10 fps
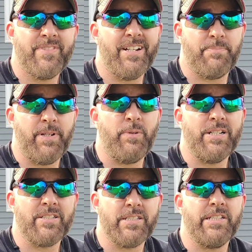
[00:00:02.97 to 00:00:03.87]
Alright, it's been a
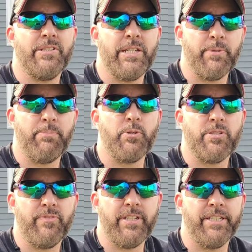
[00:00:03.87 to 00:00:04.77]
while since I was able to
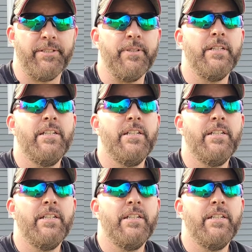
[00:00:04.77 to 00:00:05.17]
post a video.